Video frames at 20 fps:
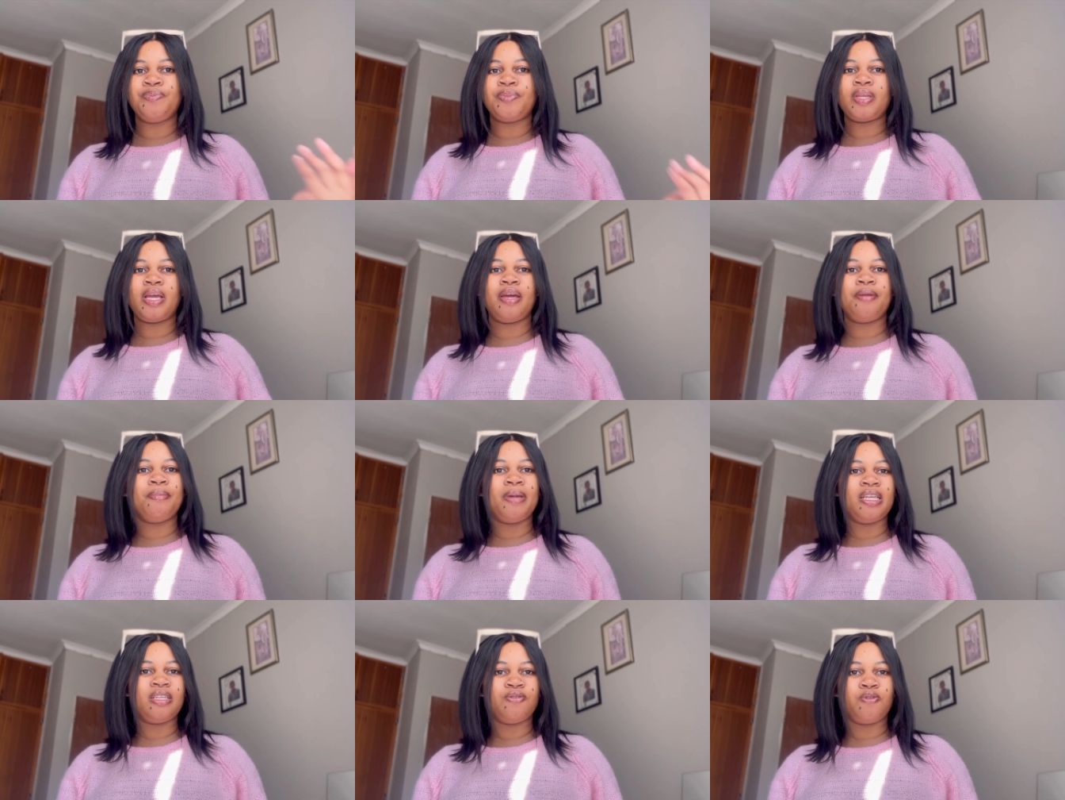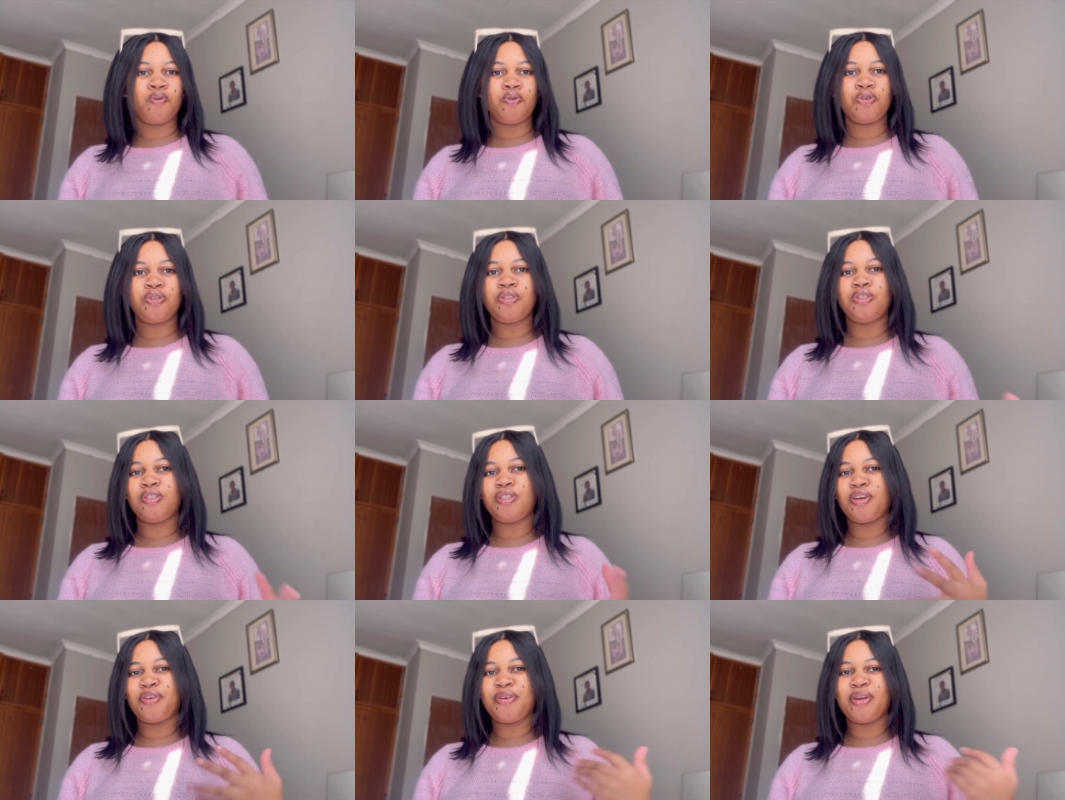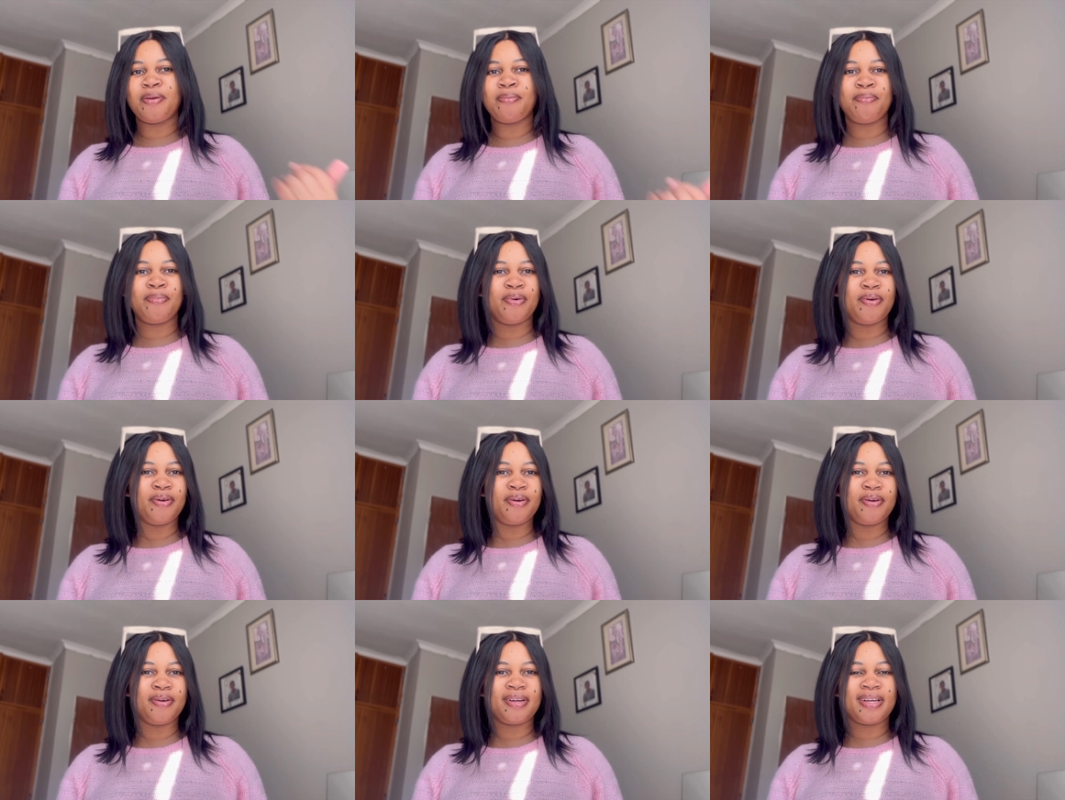I had my devotions, I read a
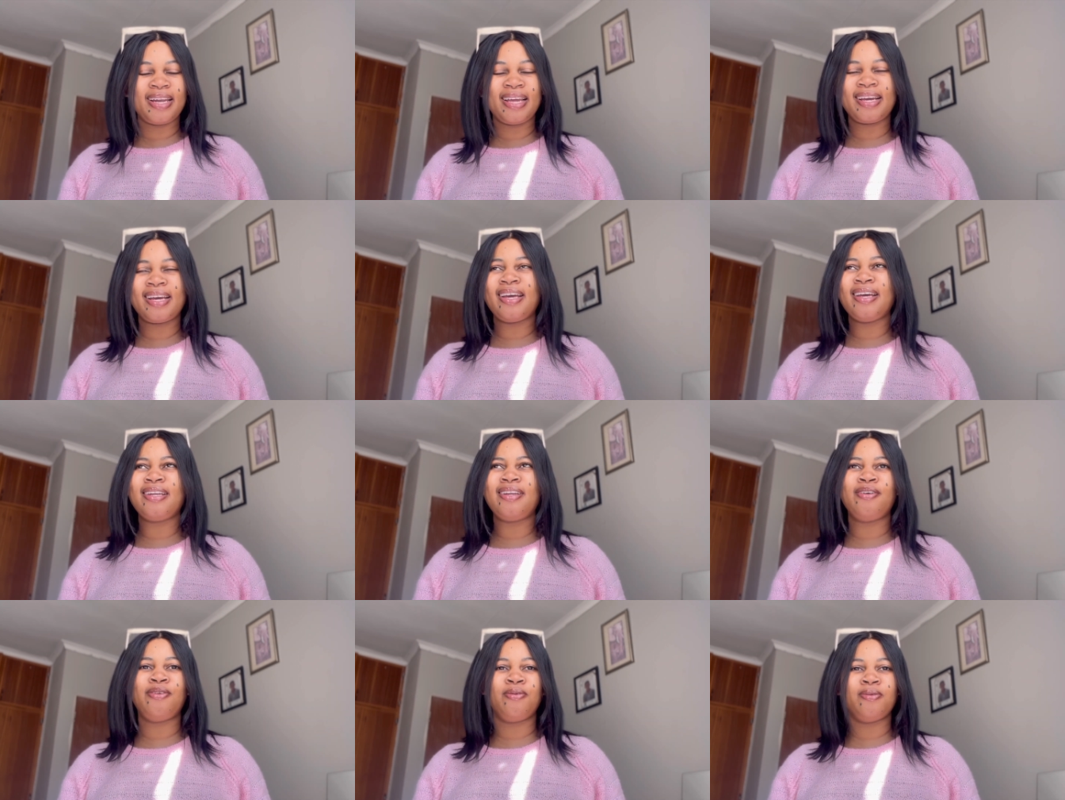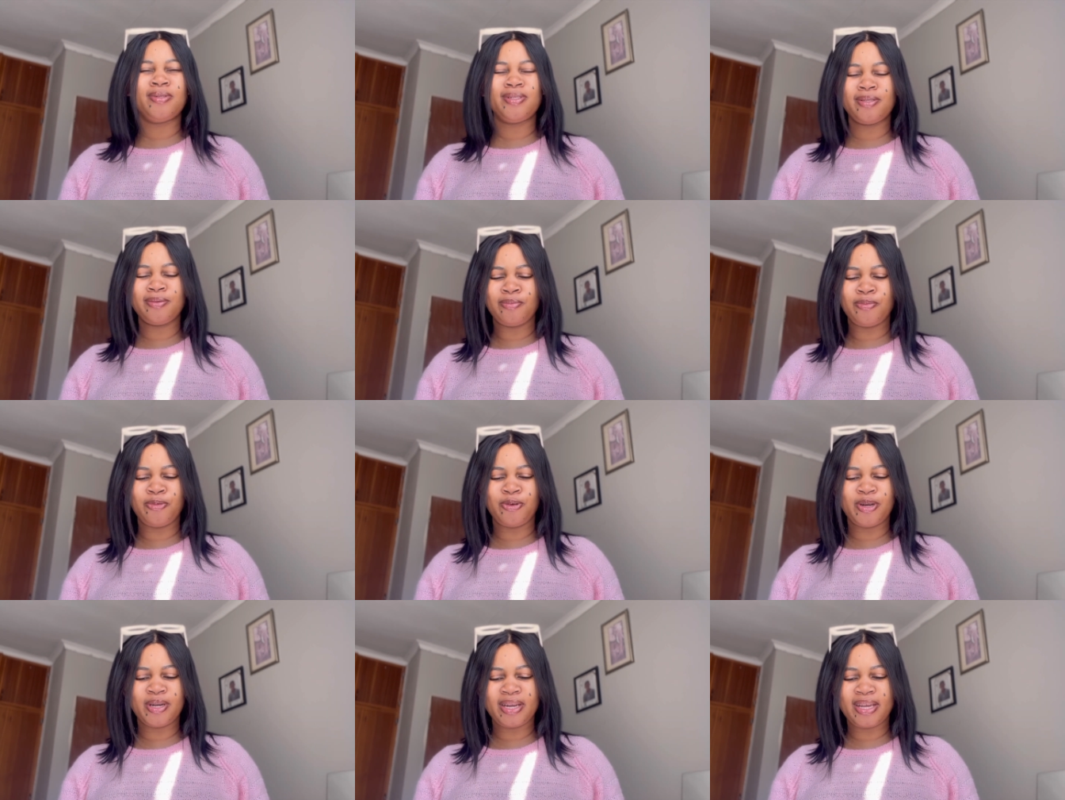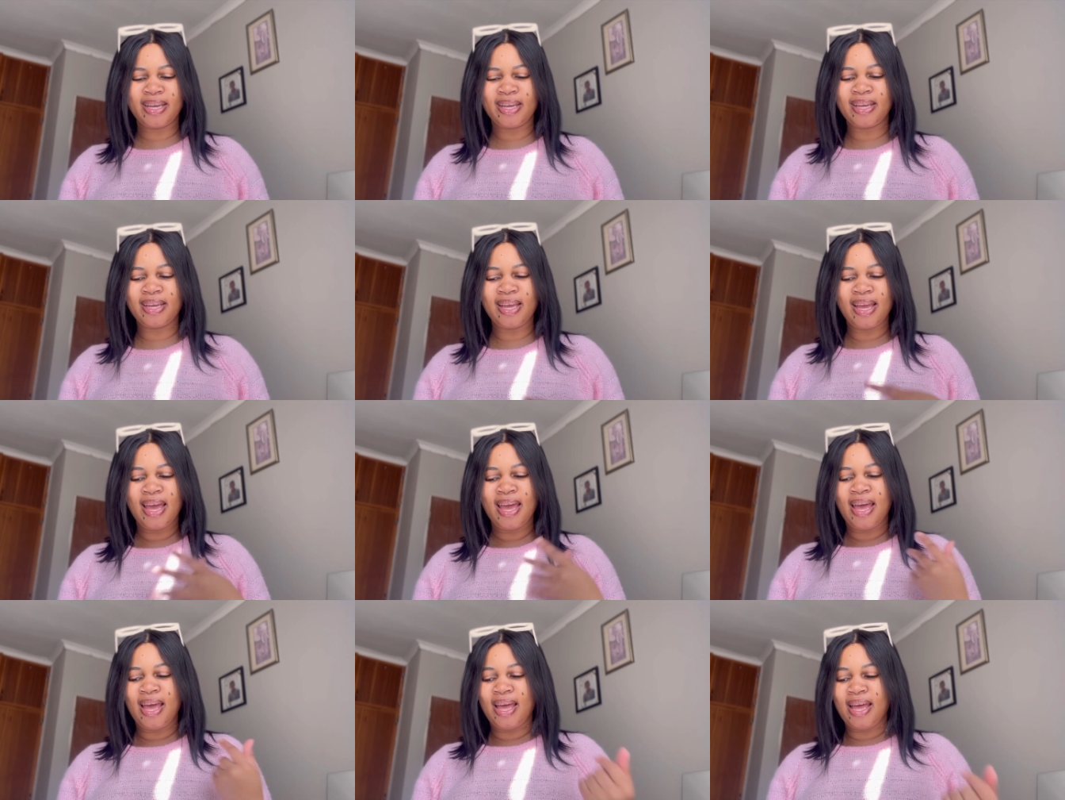book, like I had a wholesome morning,
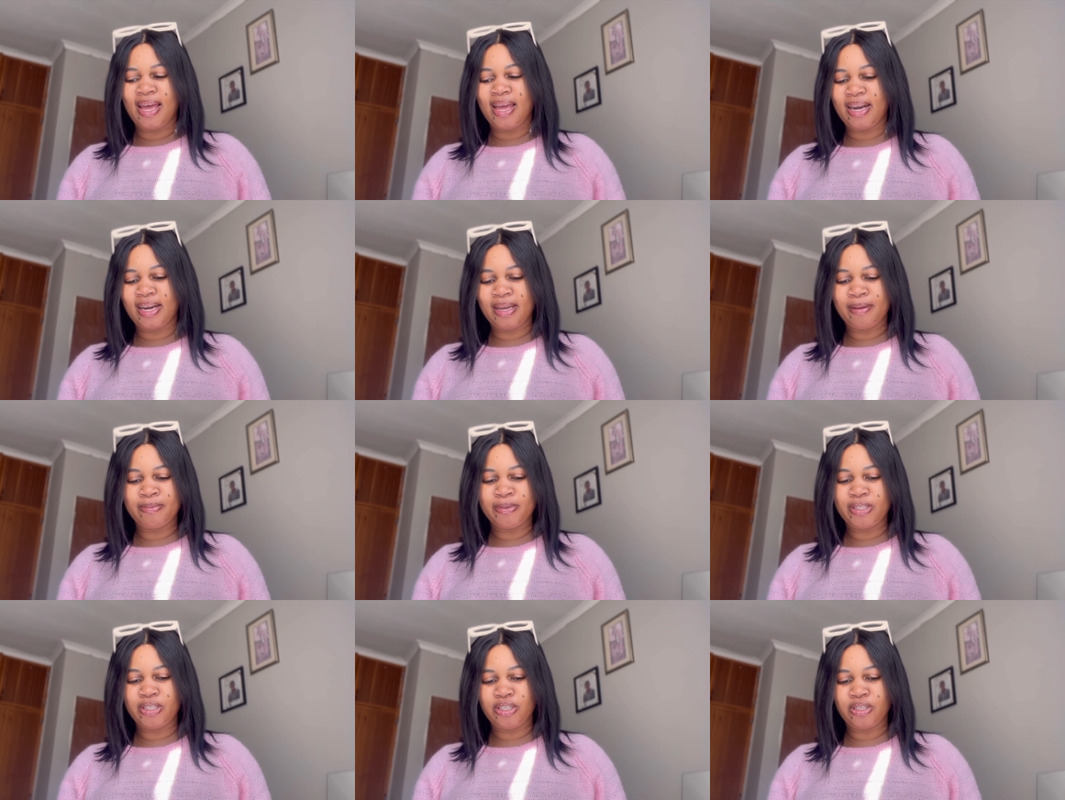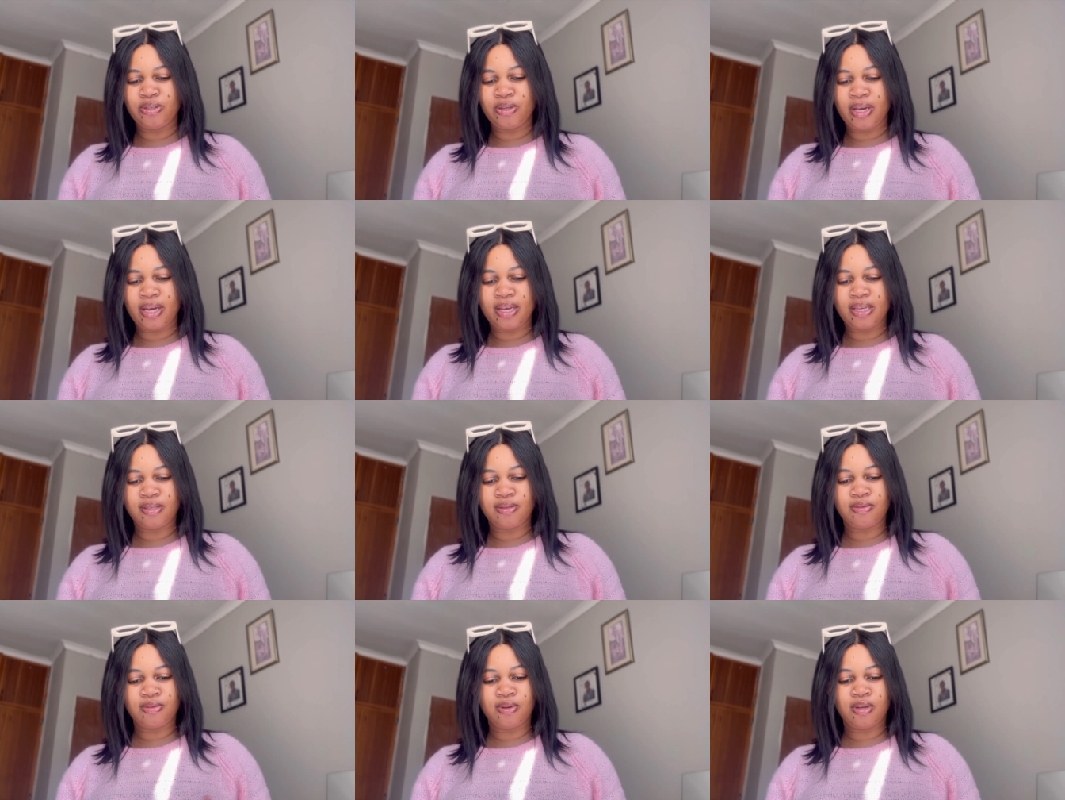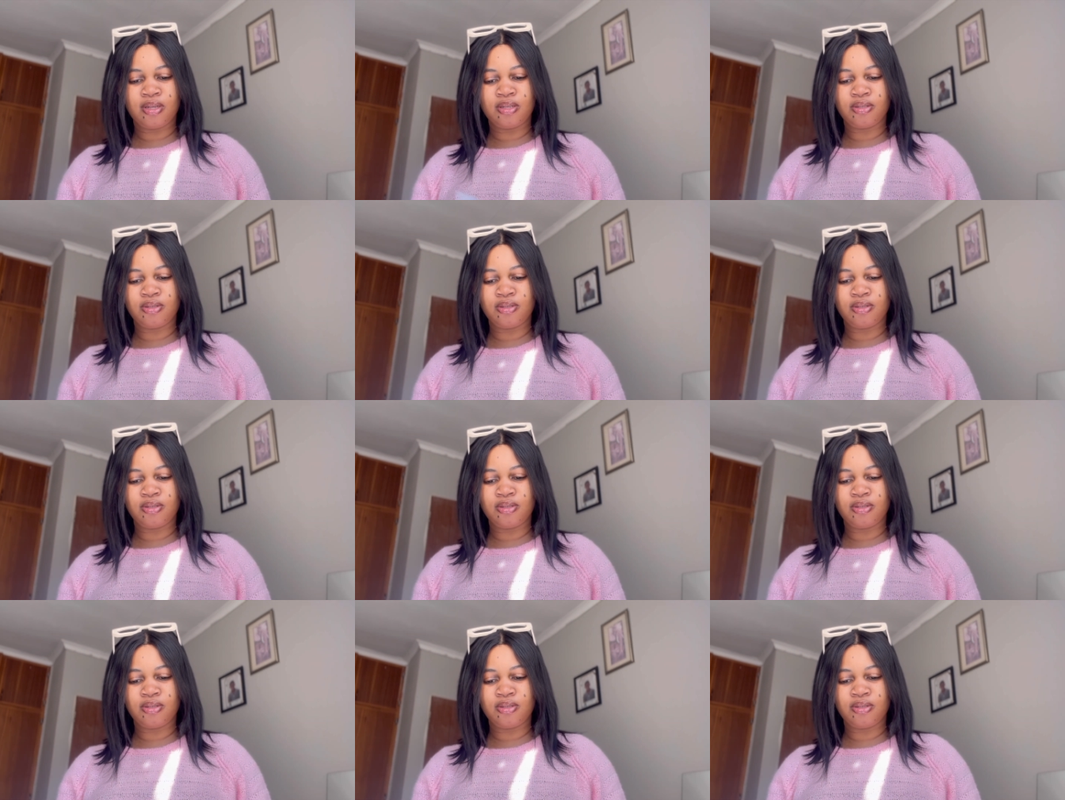I had a cappuccino as well.